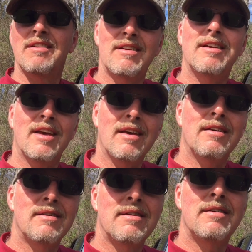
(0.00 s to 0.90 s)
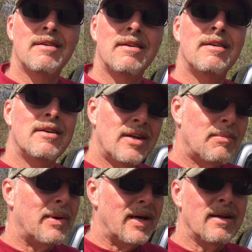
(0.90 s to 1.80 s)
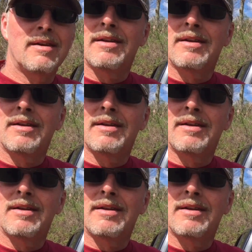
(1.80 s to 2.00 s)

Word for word: Yeah? Yeah? Not bad.